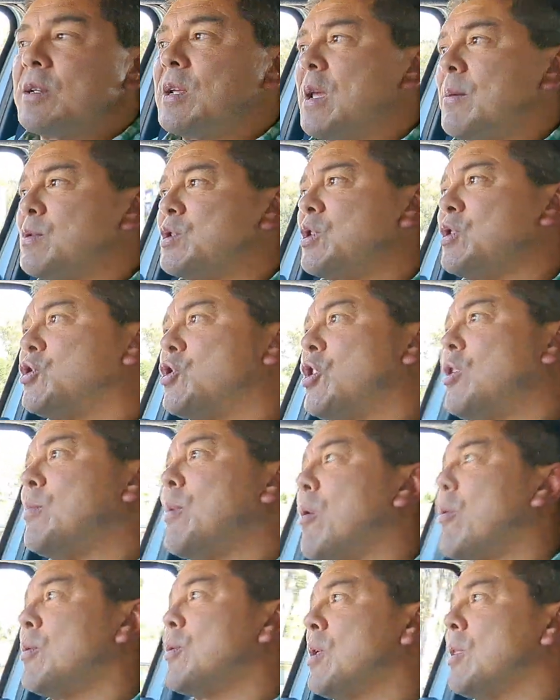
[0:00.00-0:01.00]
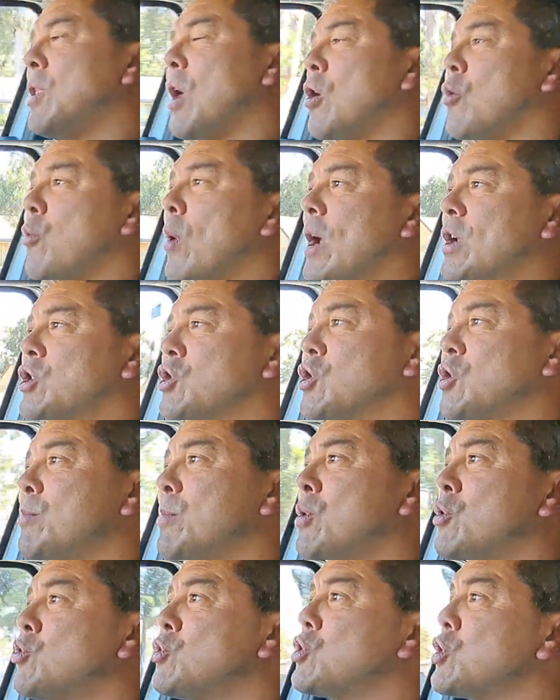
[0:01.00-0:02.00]
Keeps the turbo in the low range of the
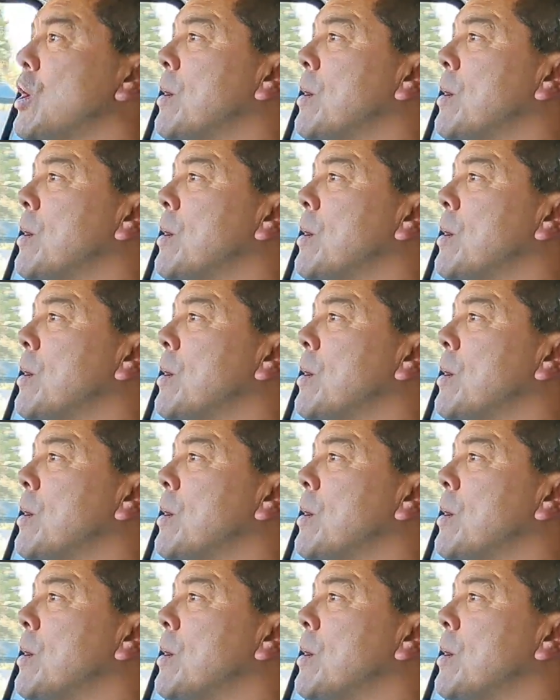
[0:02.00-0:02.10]
boost.